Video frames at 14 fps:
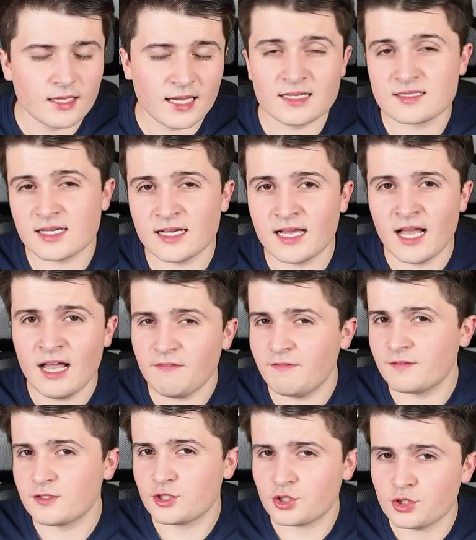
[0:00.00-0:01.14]
as I
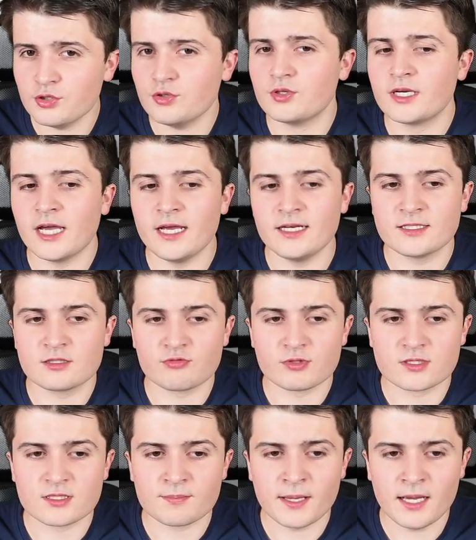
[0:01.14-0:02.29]
have two KNX
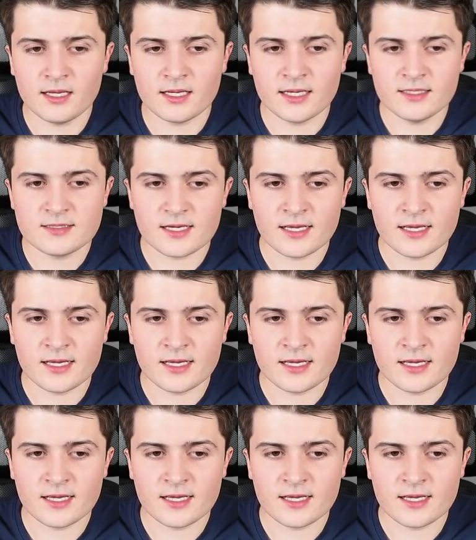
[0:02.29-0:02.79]
twisted pair lines,